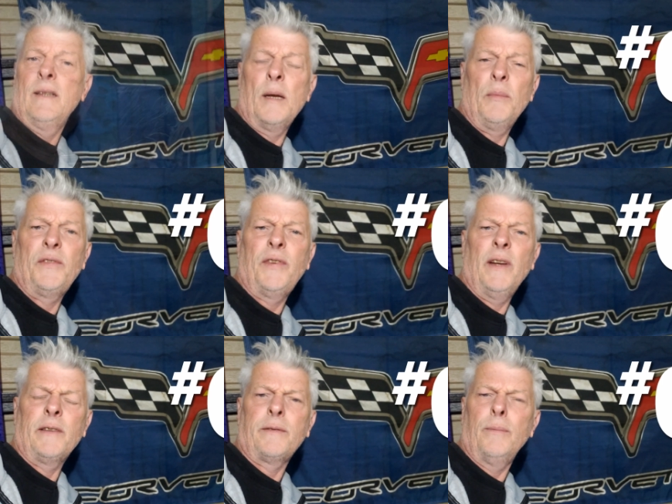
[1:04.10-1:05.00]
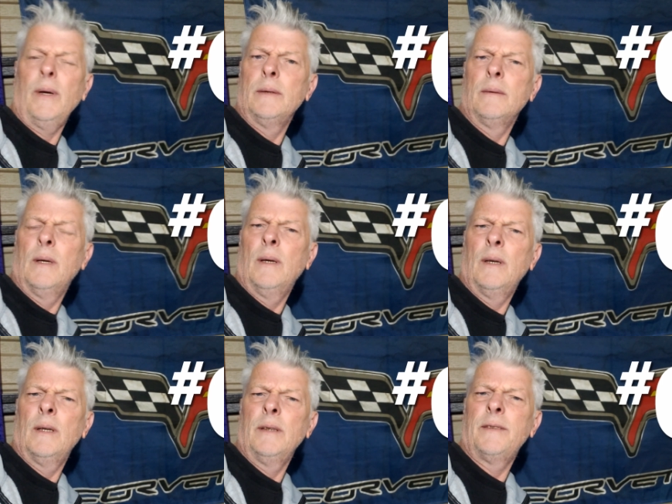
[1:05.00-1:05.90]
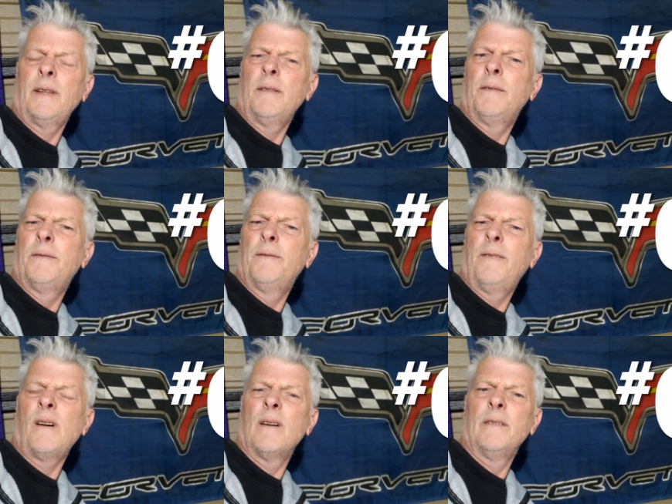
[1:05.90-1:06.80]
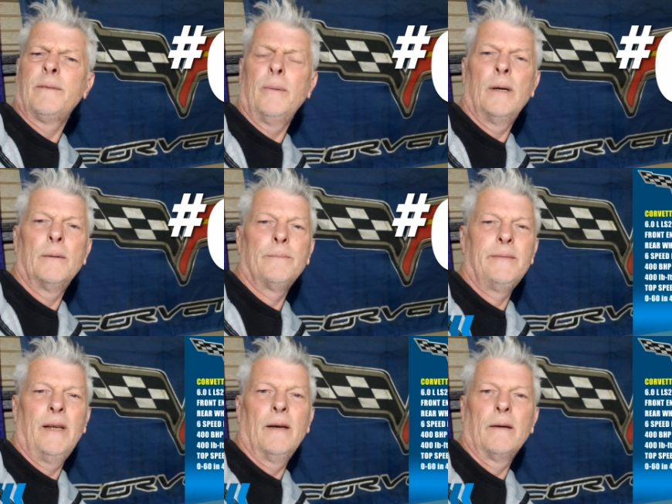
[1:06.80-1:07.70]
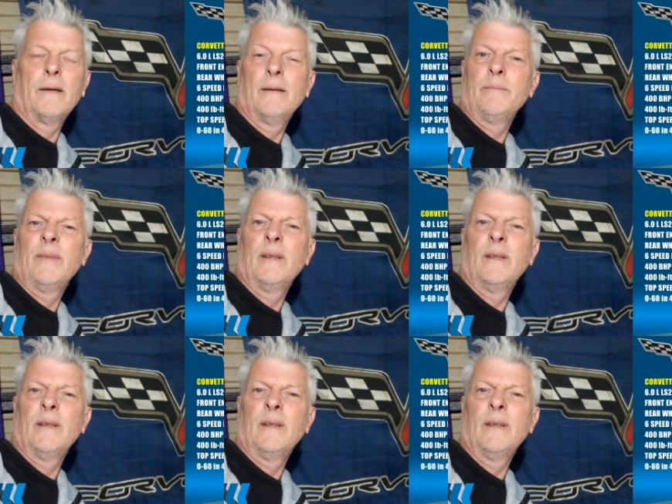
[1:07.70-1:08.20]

at number six wait uh, he said five well yeah i know